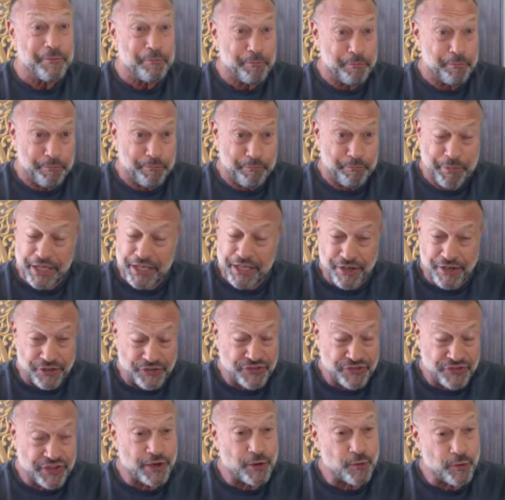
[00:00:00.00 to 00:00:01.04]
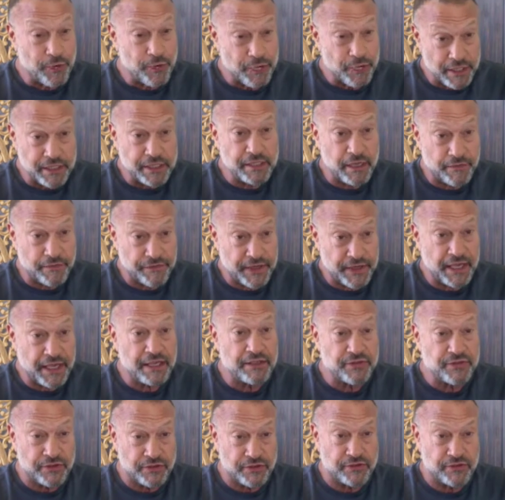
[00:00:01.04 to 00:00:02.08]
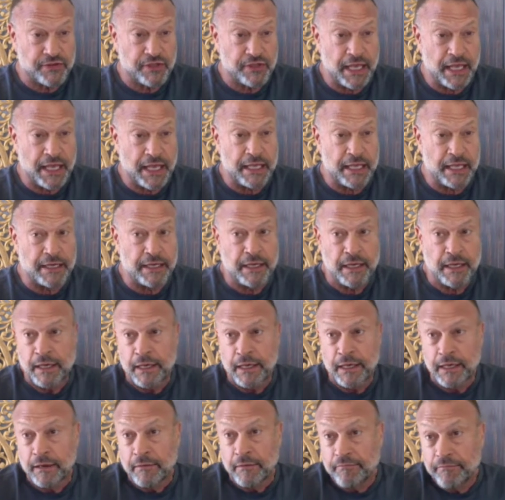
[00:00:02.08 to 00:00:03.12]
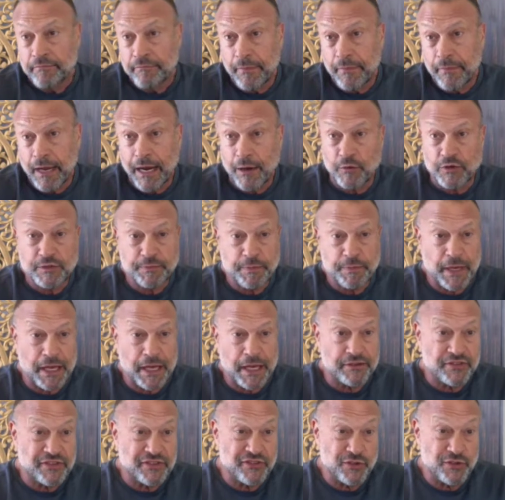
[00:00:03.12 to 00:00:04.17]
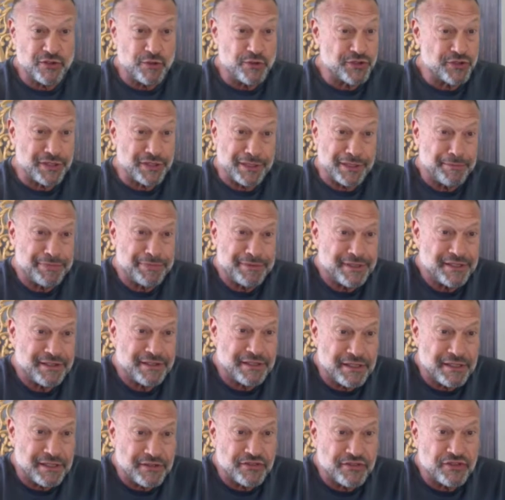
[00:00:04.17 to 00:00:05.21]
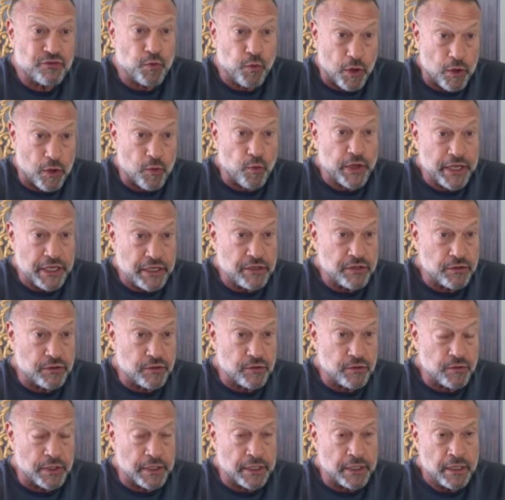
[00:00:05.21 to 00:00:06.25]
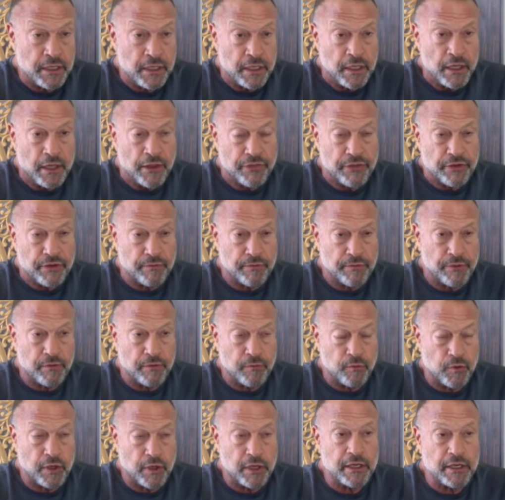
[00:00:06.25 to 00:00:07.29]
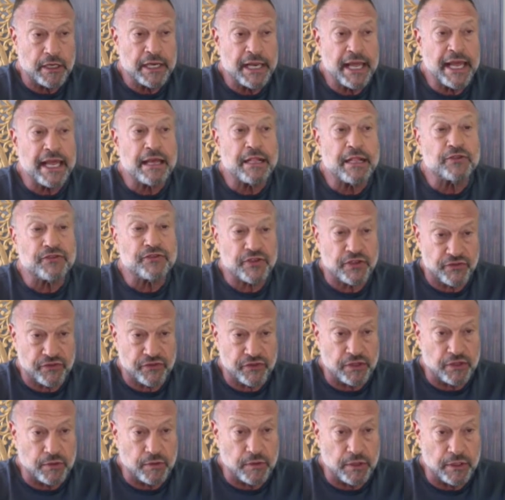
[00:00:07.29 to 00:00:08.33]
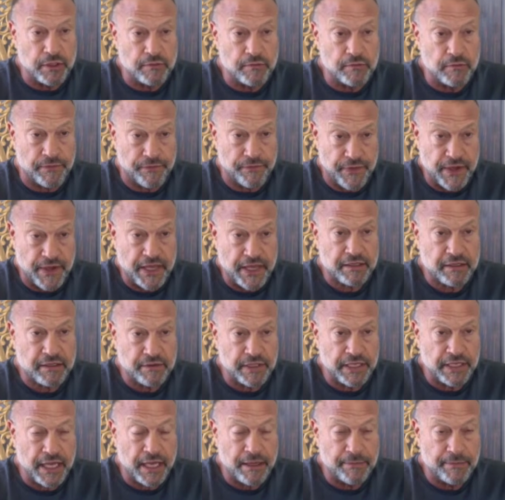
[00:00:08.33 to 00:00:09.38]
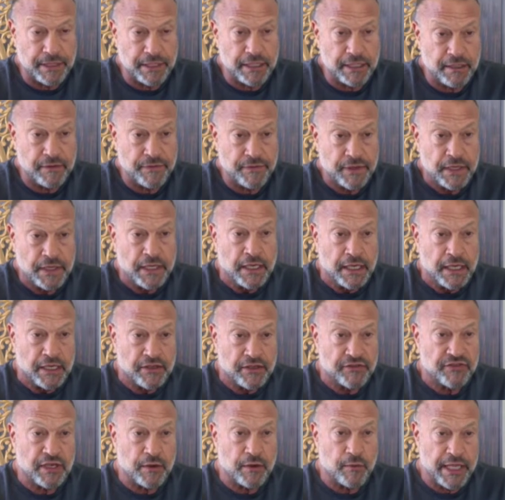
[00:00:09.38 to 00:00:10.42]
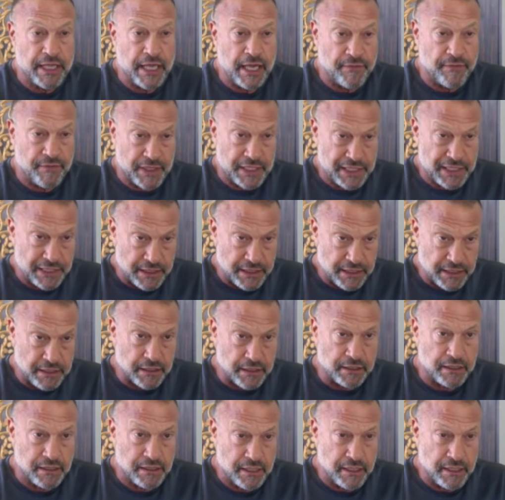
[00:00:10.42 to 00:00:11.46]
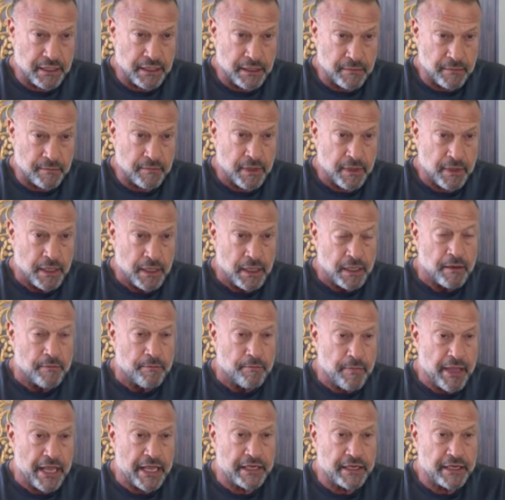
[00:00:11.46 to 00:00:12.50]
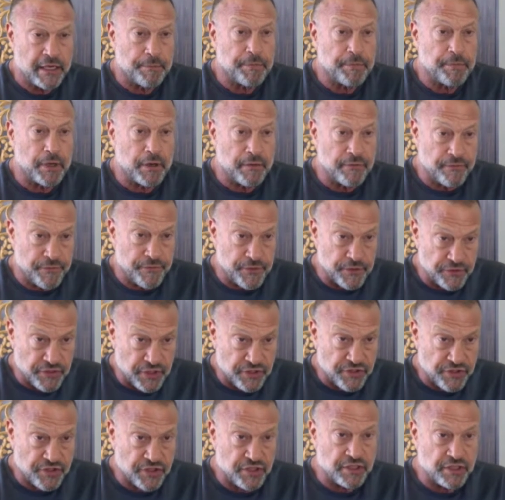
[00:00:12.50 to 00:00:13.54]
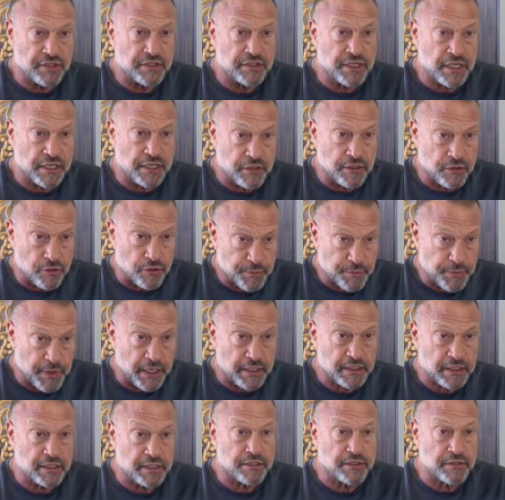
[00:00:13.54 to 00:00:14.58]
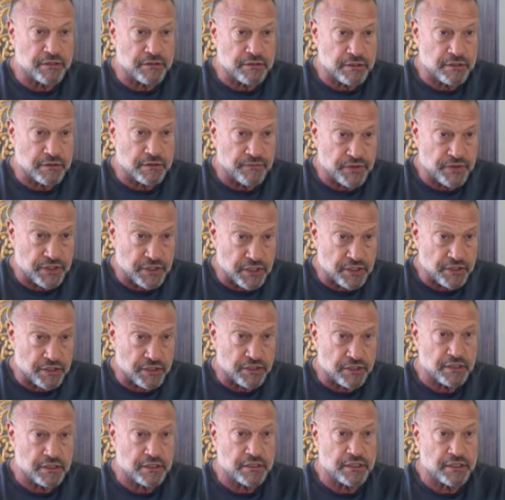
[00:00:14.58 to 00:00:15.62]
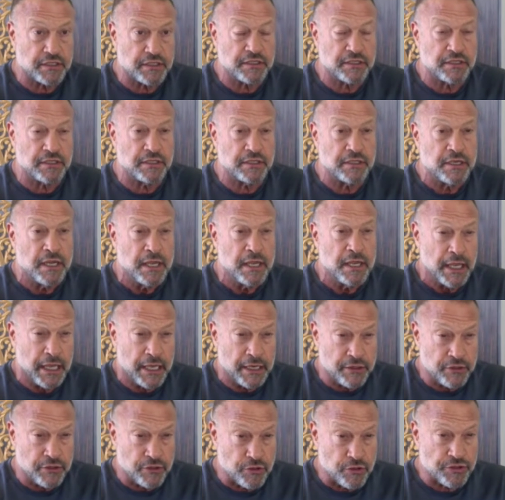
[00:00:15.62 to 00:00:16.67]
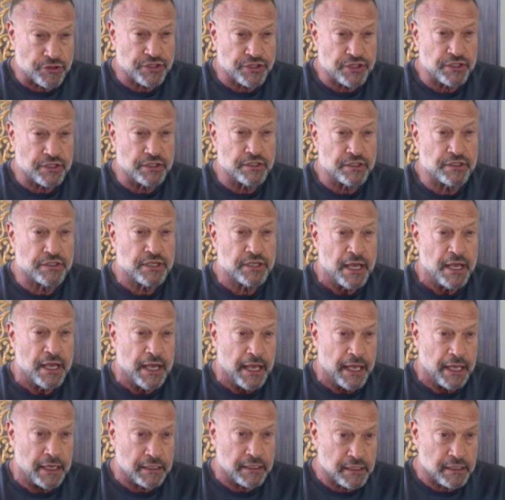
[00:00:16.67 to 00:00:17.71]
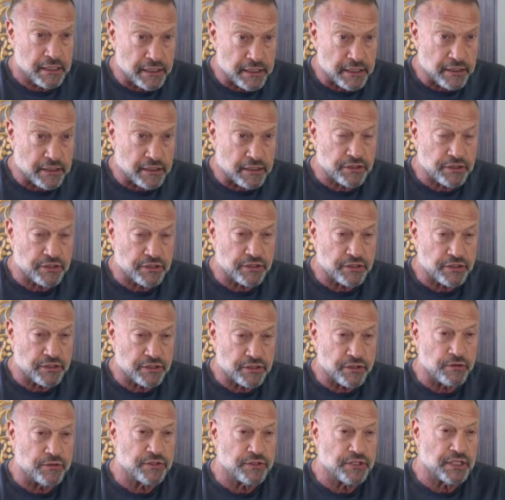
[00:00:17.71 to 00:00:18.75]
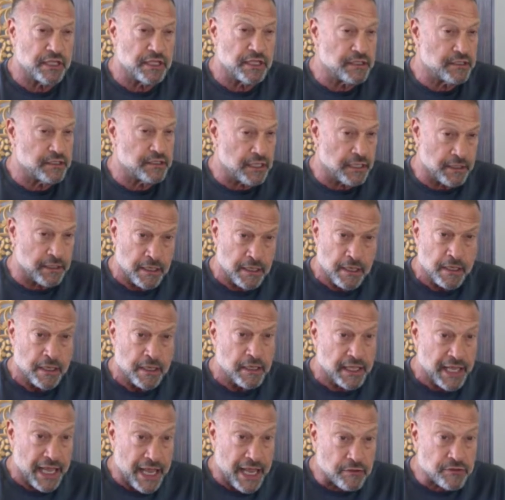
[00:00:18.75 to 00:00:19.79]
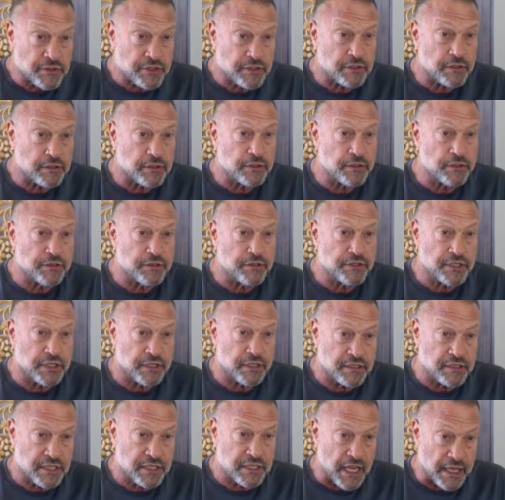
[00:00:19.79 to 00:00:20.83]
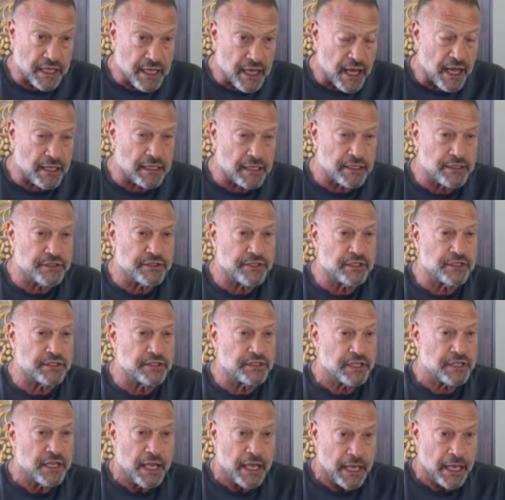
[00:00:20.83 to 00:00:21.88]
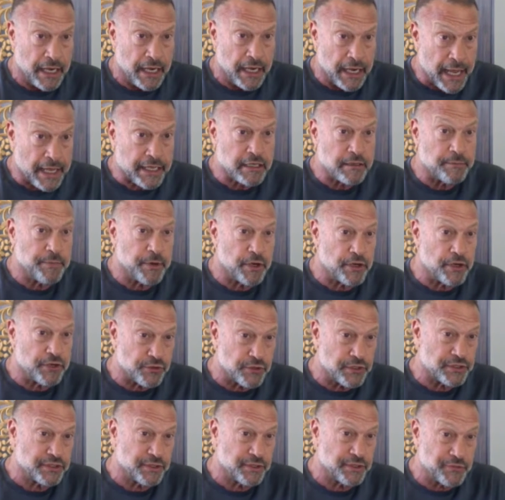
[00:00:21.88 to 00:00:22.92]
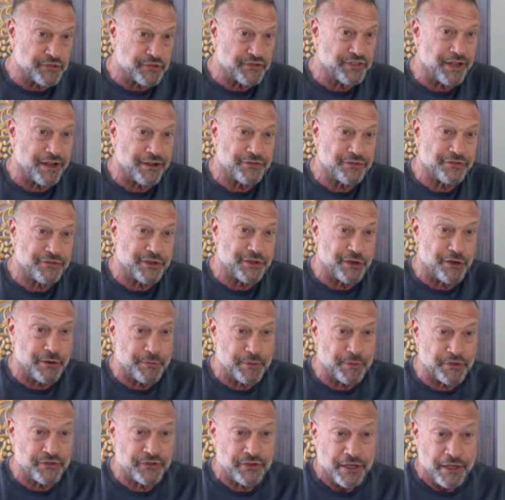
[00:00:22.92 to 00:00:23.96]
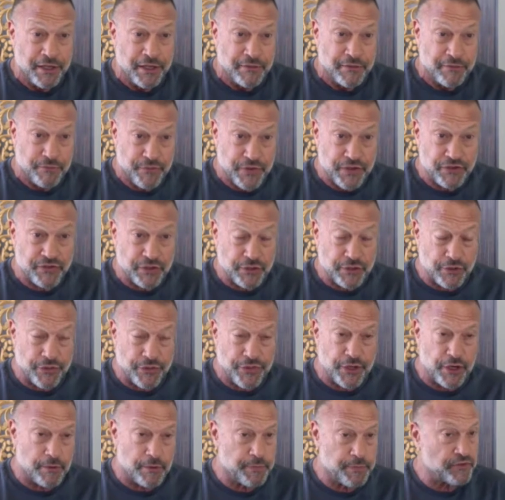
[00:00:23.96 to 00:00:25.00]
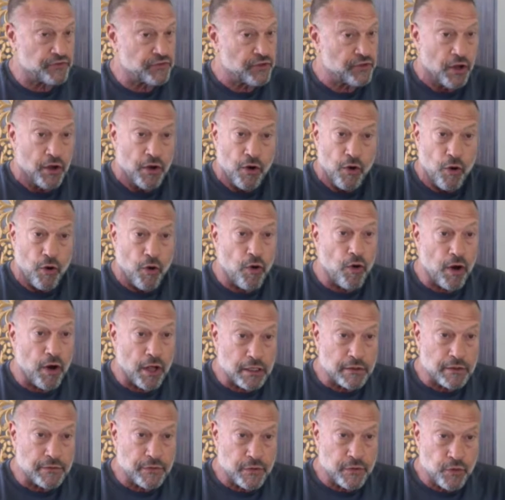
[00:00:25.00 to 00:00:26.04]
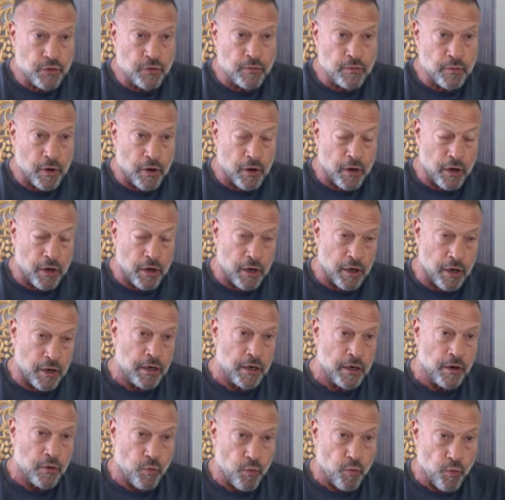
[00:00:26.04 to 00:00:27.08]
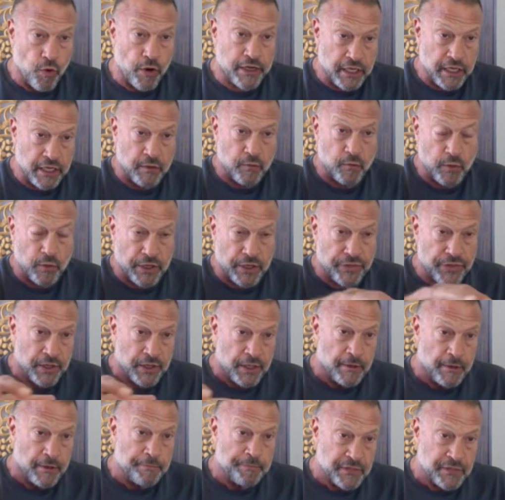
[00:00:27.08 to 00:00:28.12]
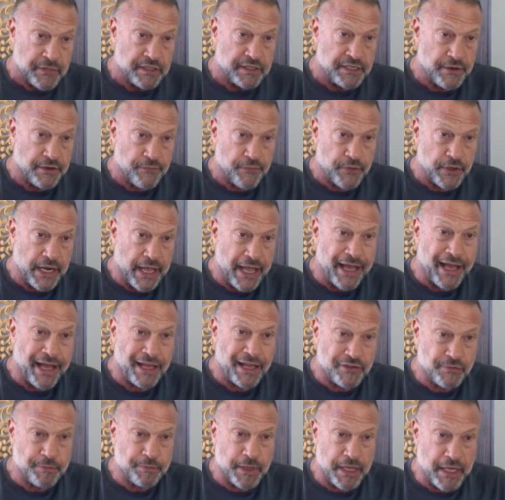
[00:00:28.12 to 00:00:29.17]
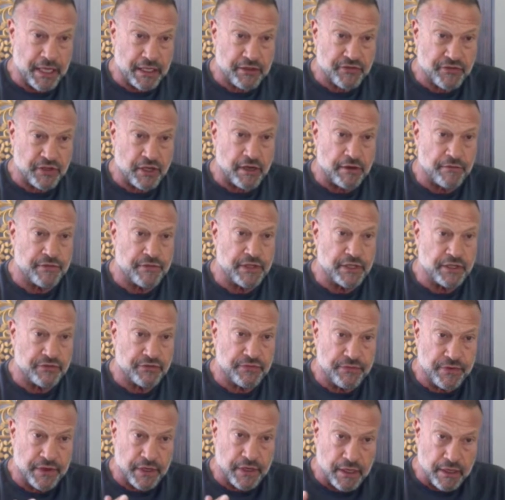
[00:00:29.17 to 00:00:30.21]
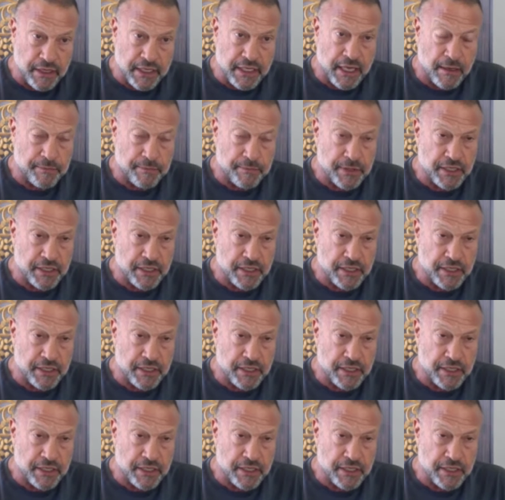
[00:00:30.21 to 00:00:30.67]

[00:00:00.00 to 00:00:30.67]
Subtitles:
They're really tough cases. And my response is usually, this is what we do. And what enables us to do it effectively, I believe, is that we have a clinical team made up of physicians and nurse practitioners and physician's assistant and nurses and clinical associates and counselors and psychologists and acupuncturists and massage therapists, physical therapists, all of whom are working with different aspects of this very complex problem.